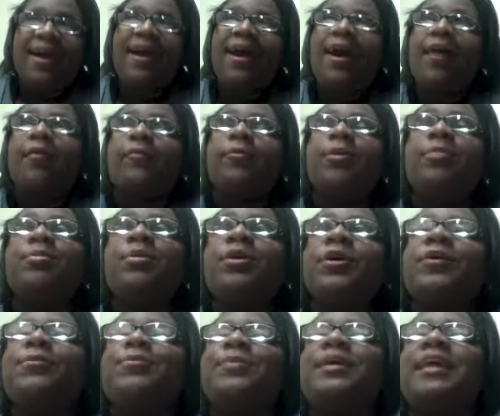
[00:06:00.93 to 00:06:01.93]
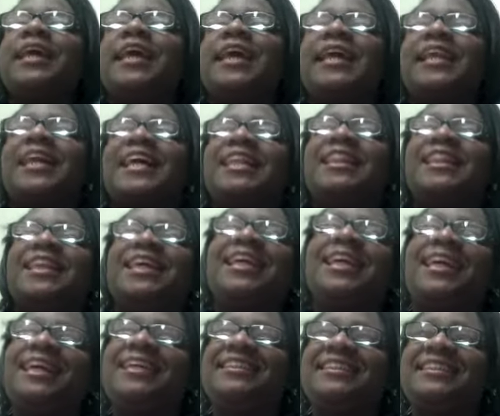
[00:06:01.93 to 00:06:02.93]
I remember being in
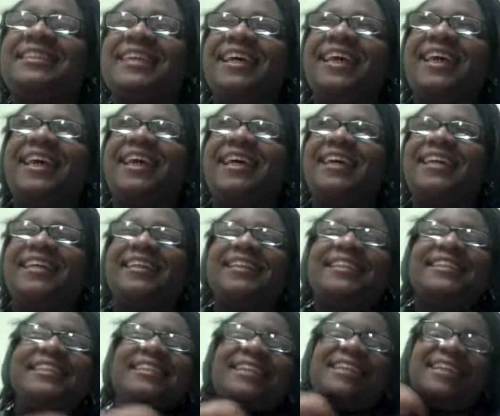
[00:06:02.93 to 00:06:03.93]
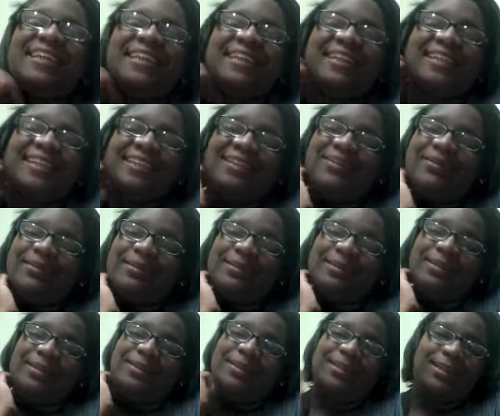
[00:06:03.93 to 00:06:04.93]
athletics and uh,
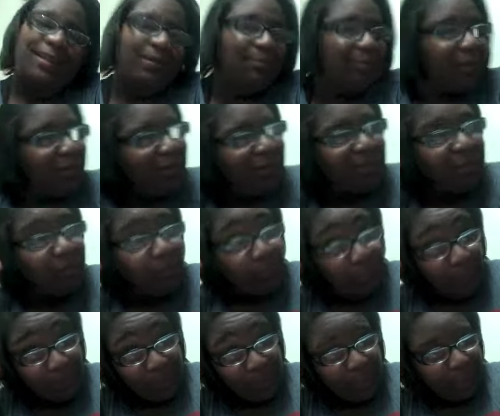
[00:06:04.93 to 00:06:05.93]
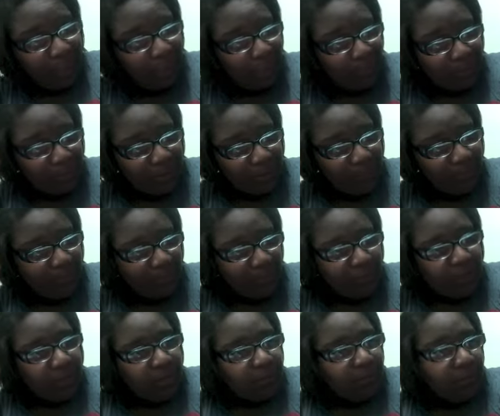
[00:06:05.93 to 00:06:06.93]
they barely ever put me in anyway.
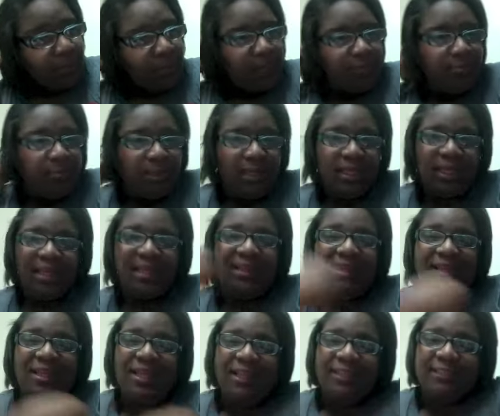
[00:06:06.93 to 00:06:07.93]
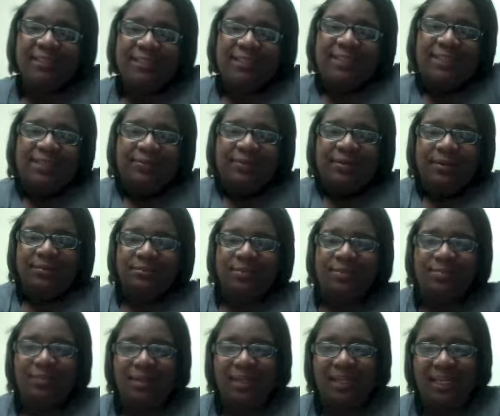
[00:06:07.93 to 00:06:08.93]
But I'd be in athletics and uh, we'd be
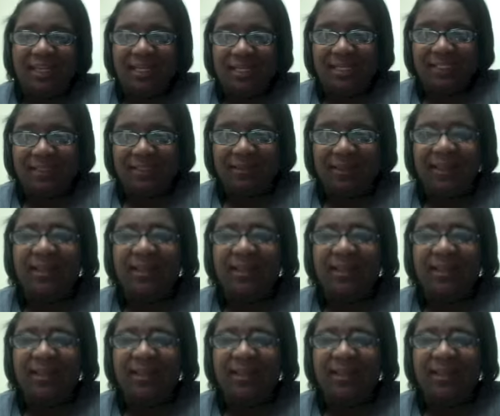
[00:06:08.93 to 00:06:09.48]
playing.